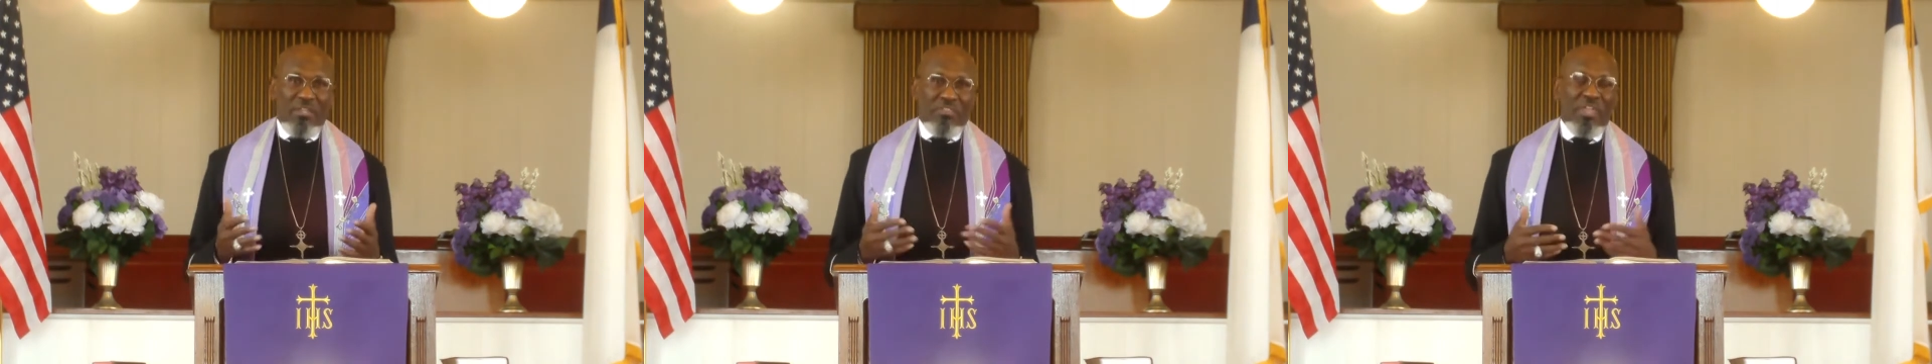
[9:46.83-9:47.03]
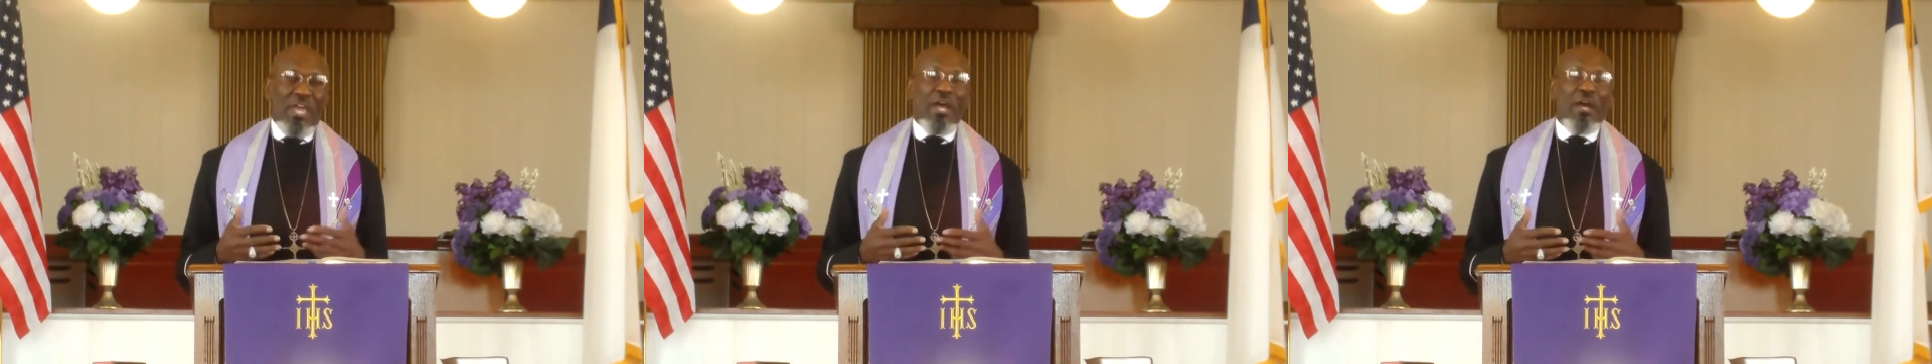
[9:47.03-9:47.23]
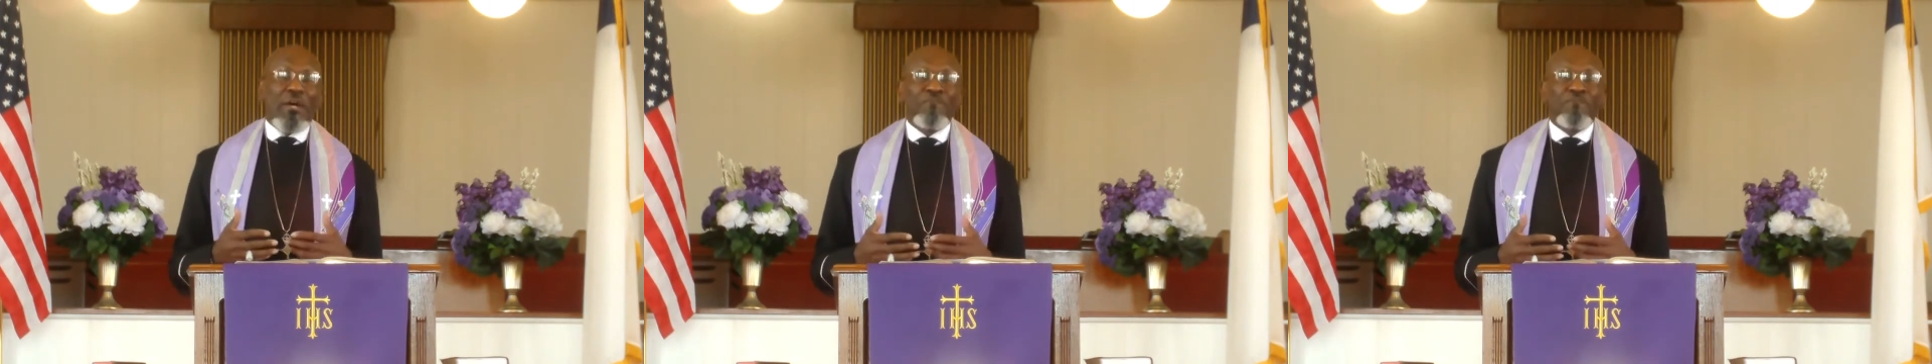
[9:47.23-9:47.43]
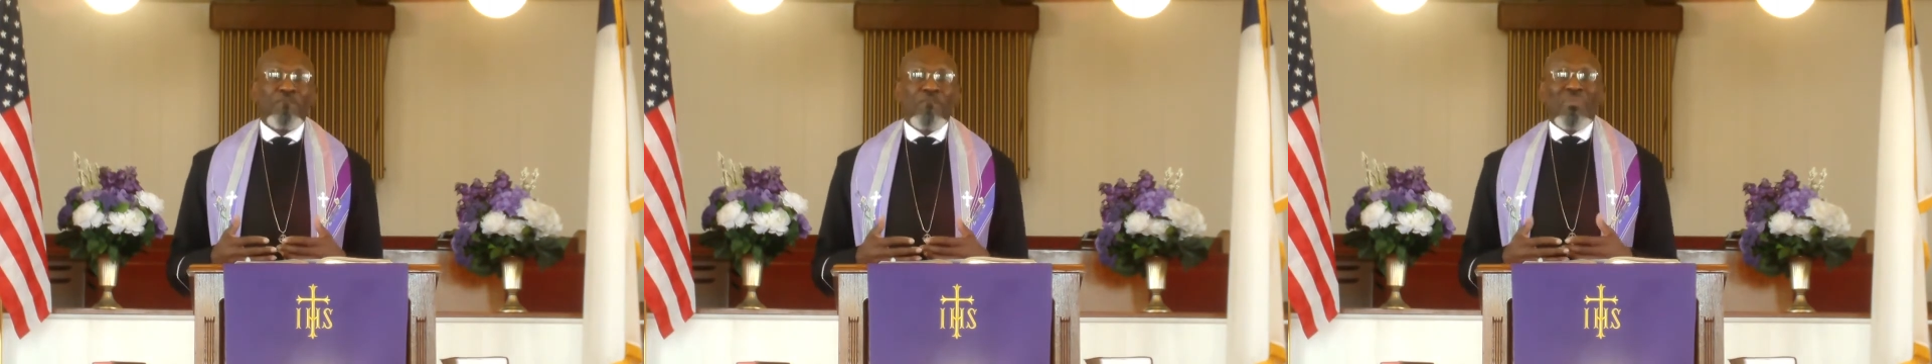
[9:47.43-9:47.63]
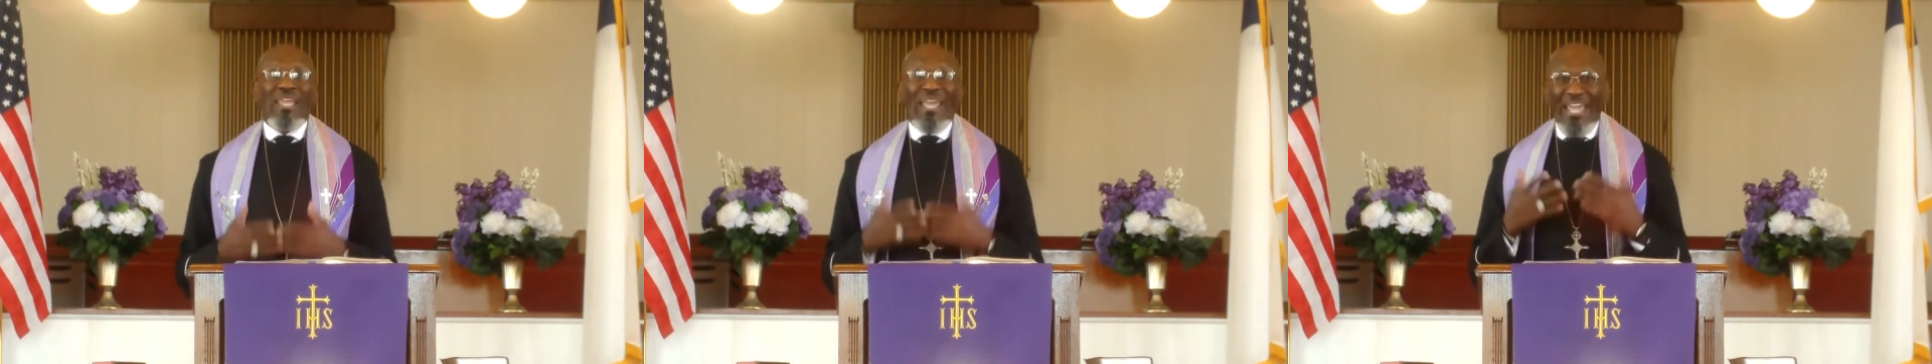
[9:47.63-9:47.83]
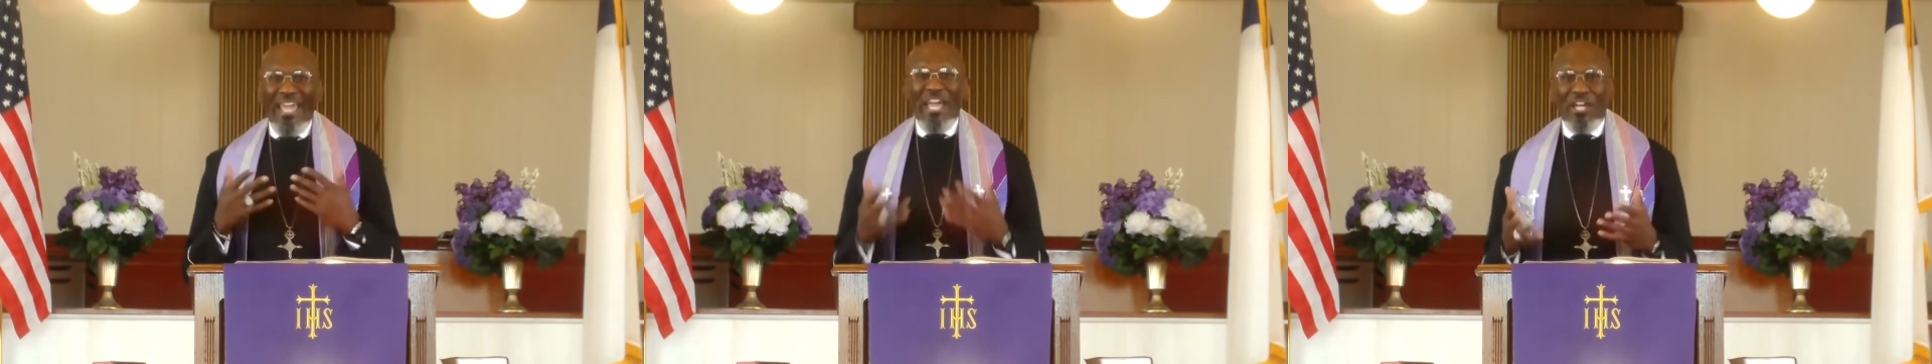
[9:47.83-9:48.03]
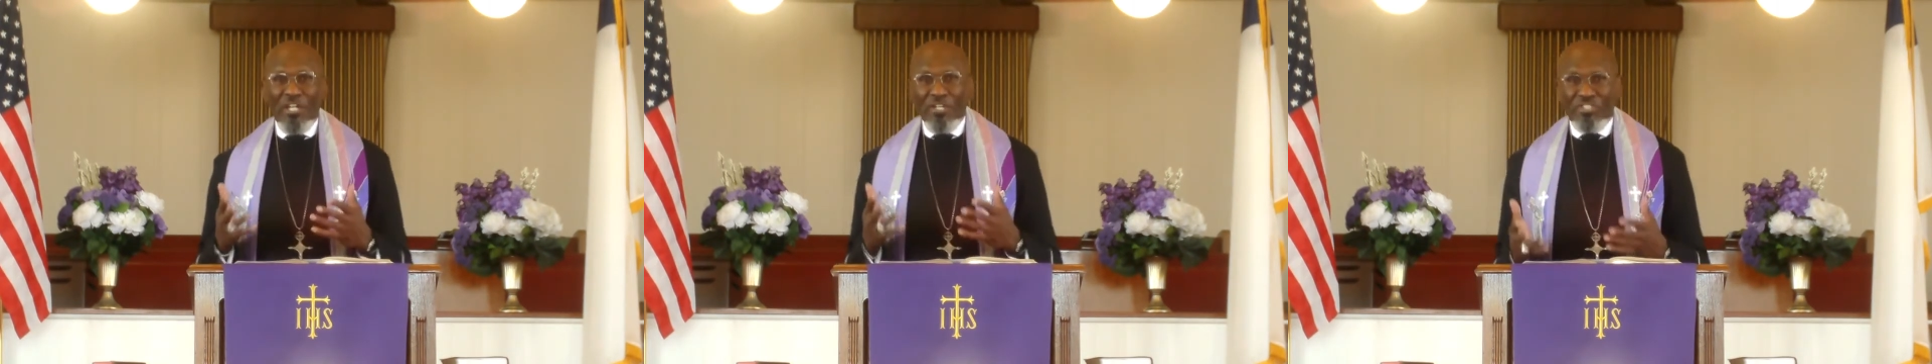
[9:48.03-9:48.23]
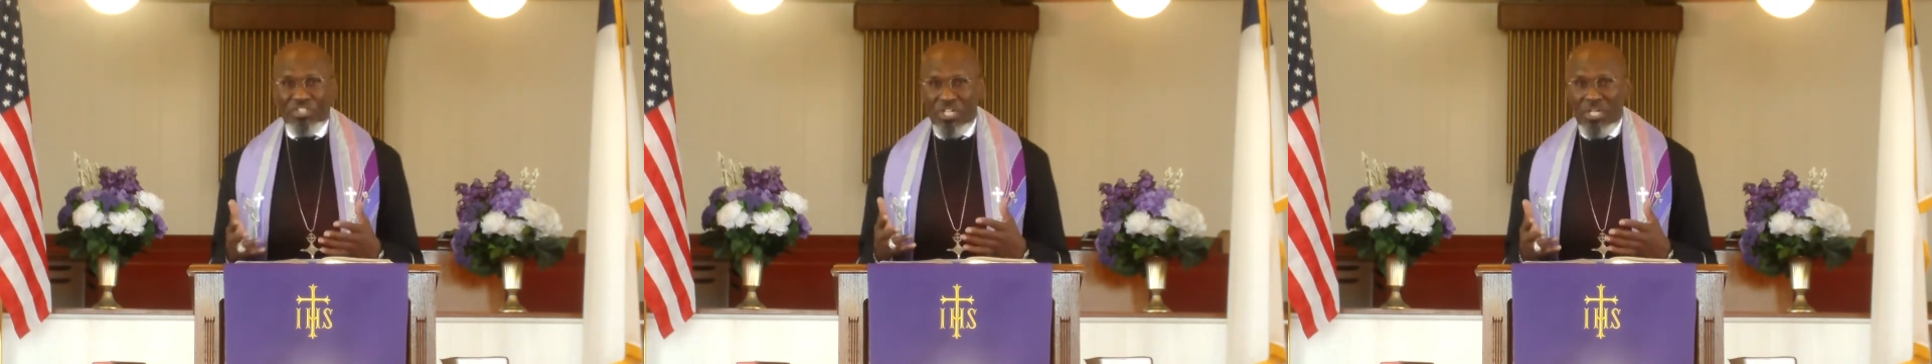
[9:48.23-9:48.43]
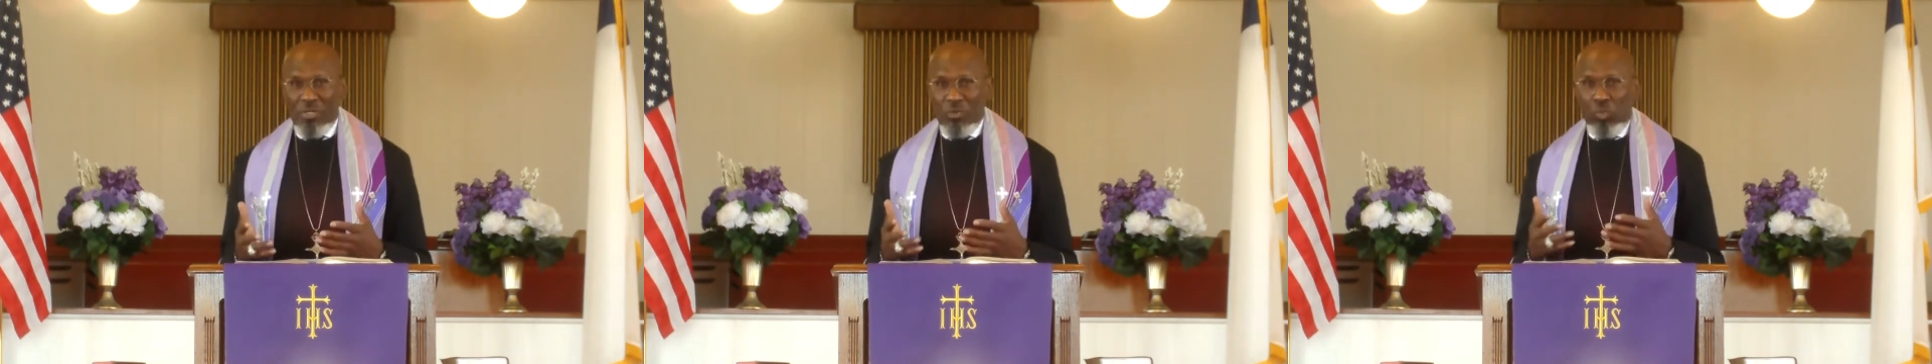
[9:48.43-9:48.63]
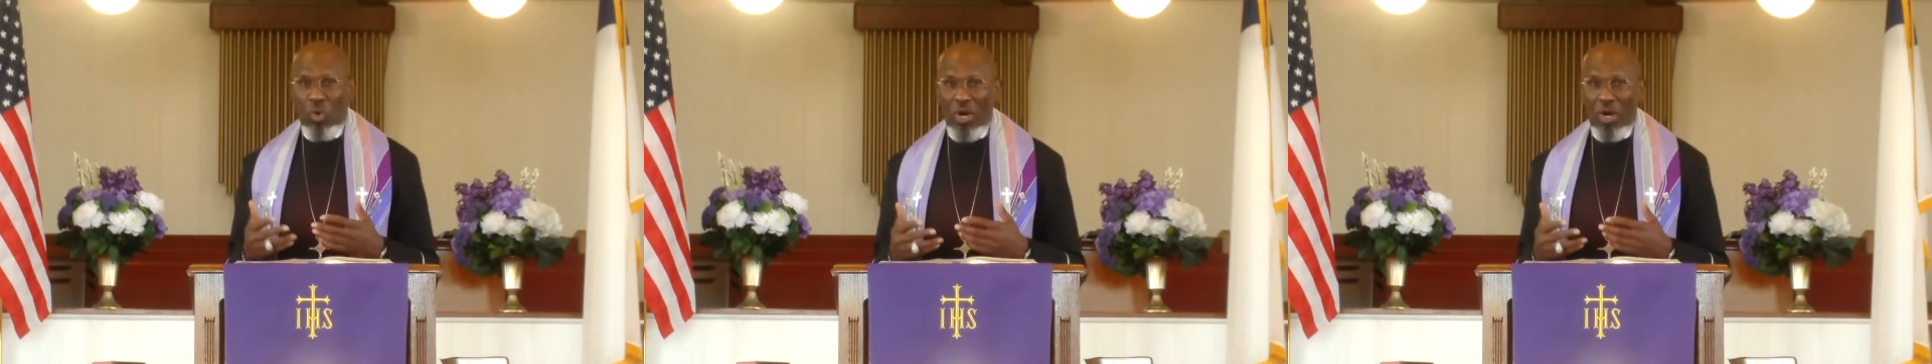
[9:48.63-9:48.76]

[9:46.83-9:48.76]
Their energy